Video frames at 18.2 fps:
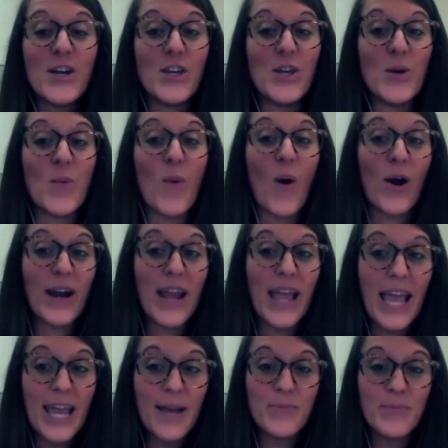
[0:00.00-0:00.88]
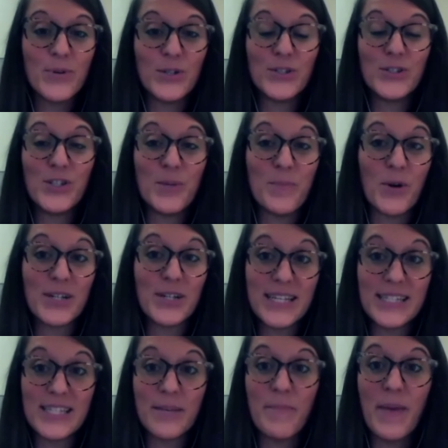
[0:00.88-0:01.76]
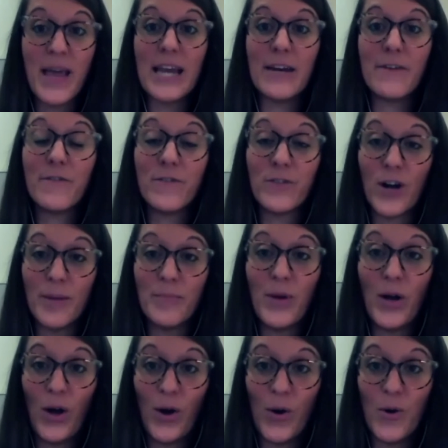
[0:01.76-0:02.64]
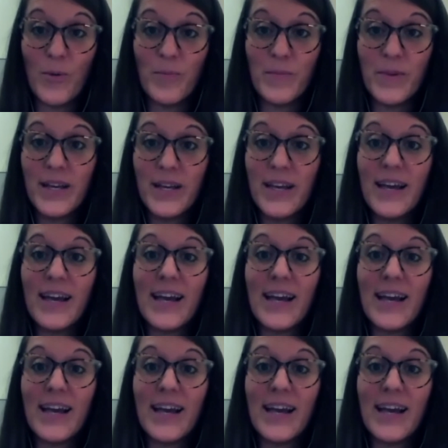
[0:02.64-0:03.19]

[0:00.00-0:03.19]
You are able to participate from home,